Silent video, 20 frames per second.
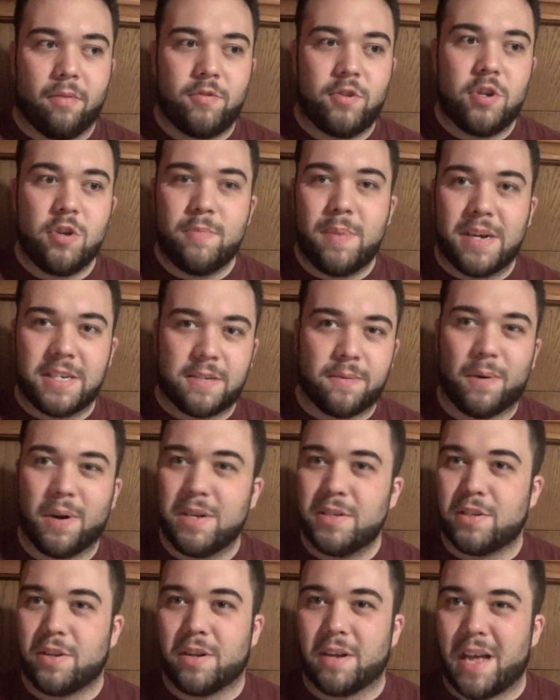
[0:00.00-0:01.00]
2 best
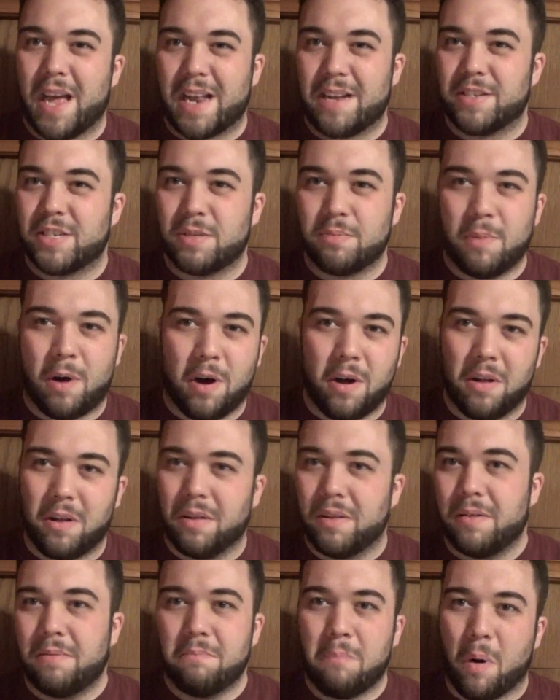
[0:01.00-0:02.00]
friends on a kind of
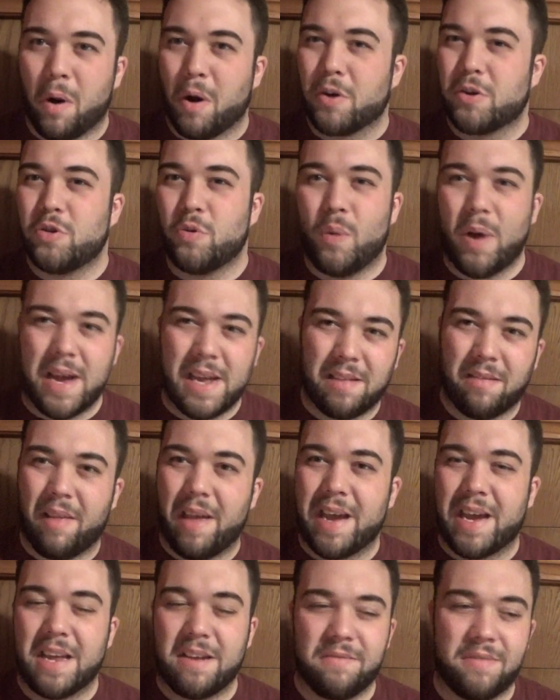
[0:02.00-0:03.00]
small Mark
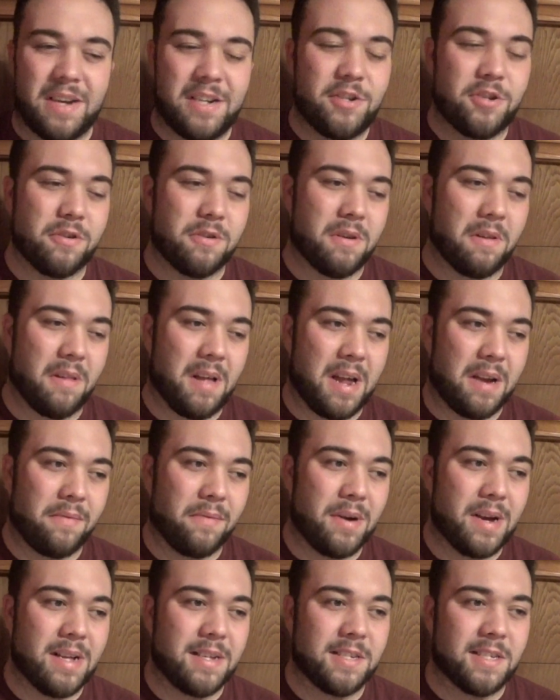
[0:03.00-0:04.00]
Twain-like adventure in a lot of
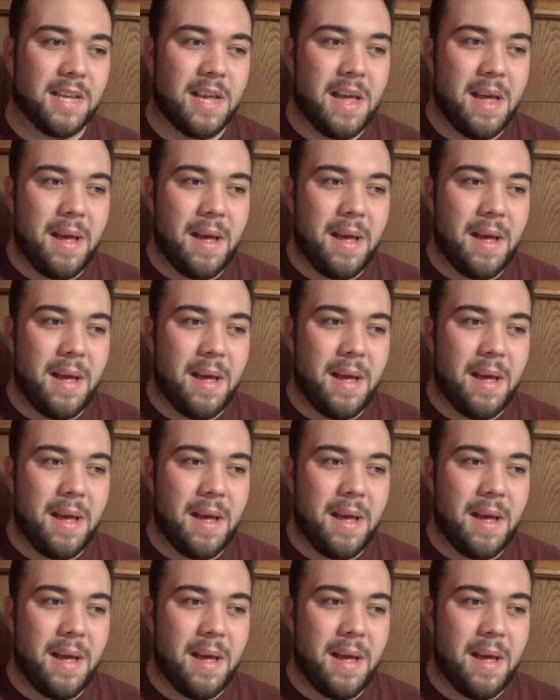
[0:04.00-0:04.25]
ways.